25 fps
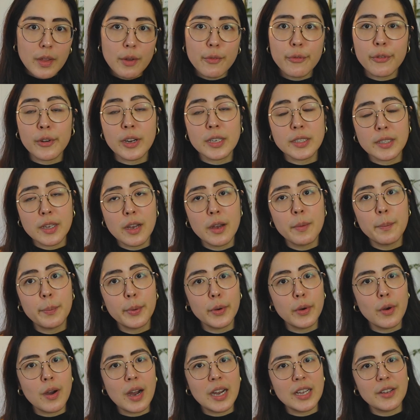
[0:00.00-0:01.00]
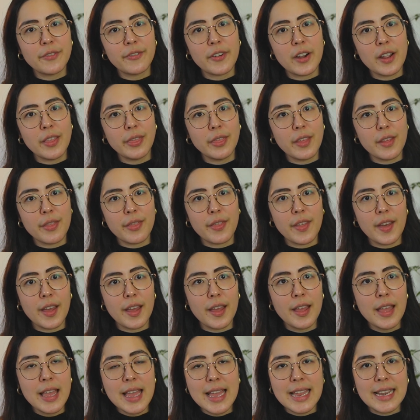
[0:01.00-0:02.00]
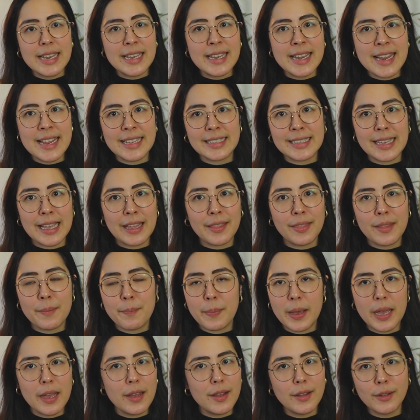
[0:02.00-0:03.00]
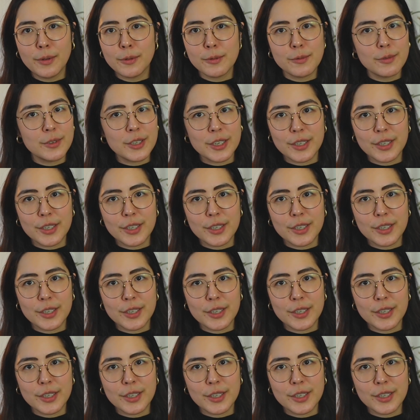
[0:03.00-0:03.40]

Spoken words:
for example, I find that the knit and the purl